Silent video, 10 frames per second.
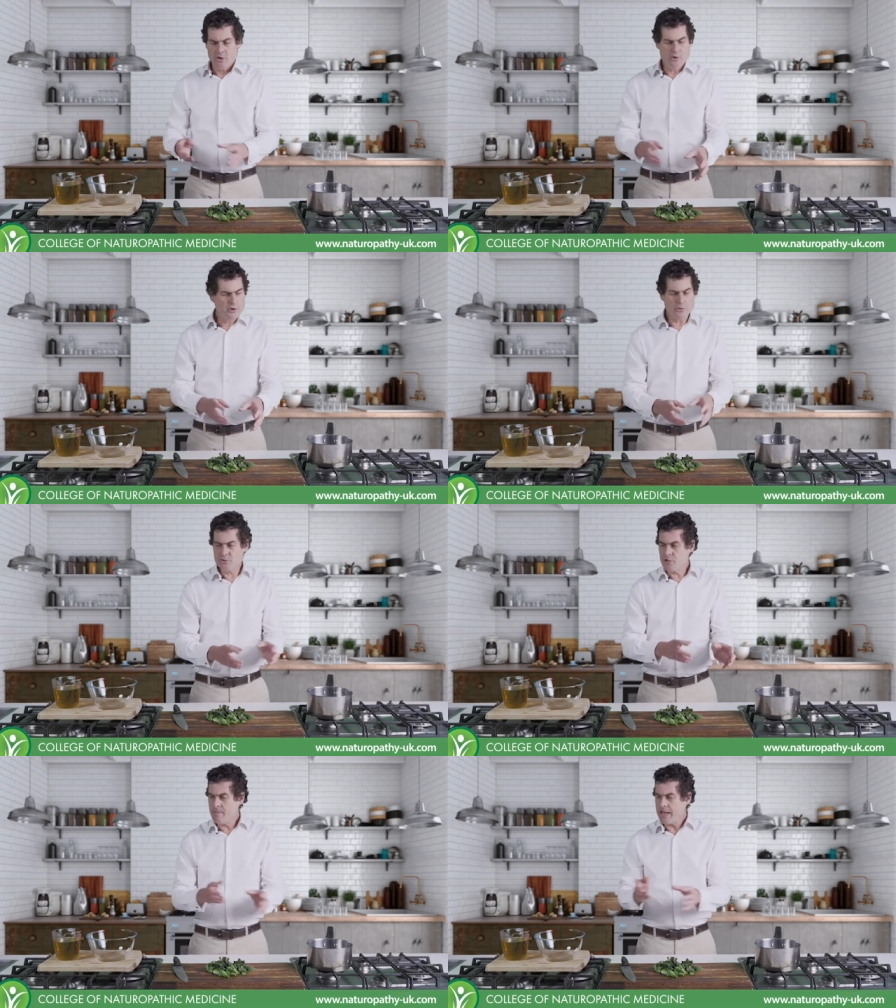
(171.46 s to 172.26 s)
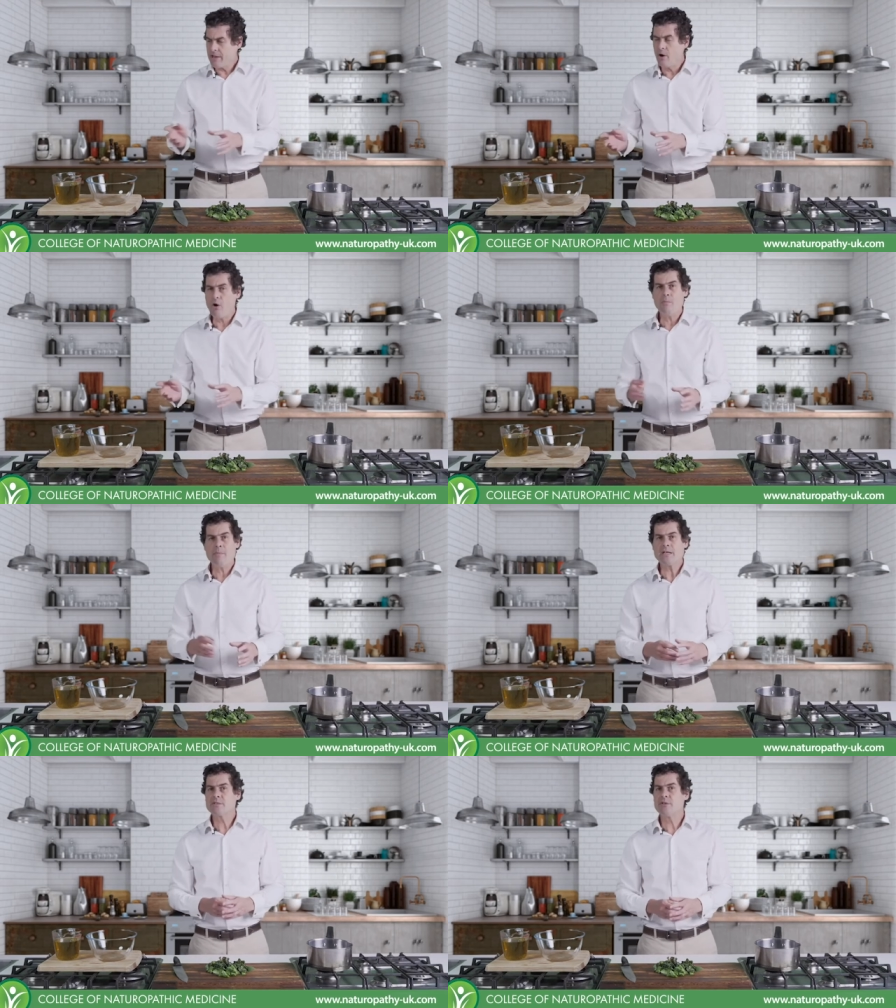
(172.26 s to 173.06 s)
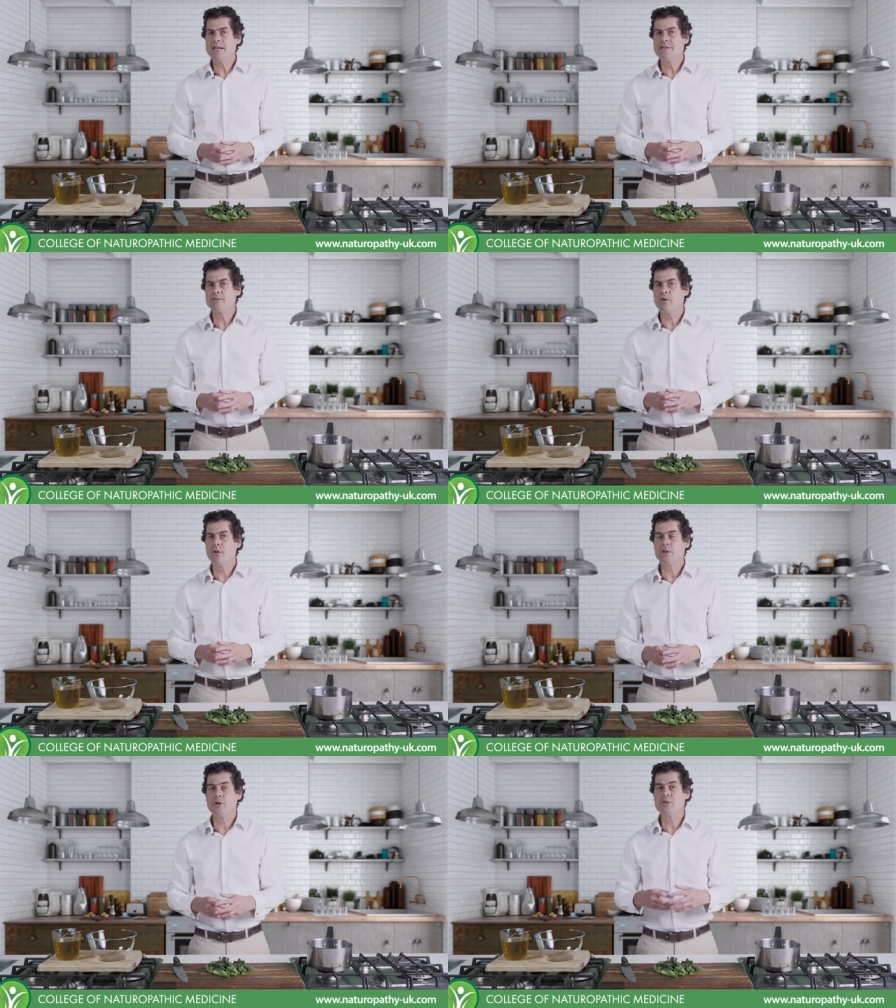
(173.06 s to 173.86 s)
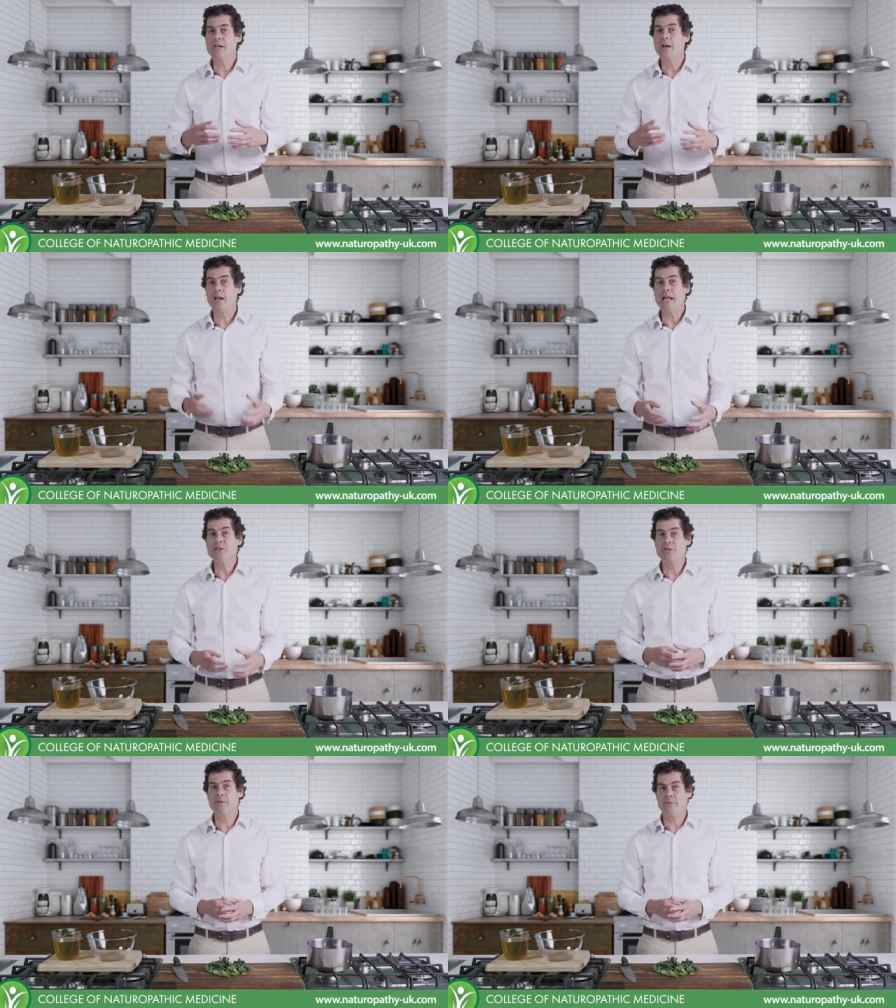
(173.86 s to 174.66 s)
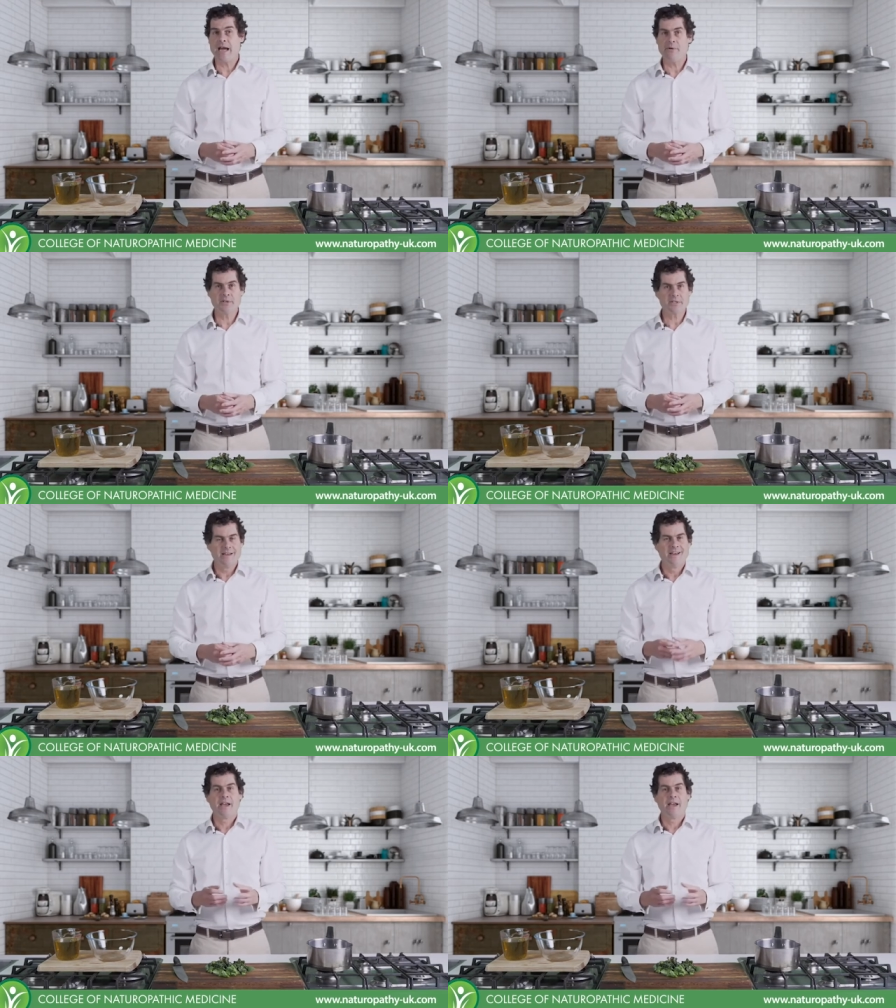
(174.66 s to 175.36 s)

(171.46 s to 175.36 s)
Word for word: you could also make a hot macerated oil using calendula flowers.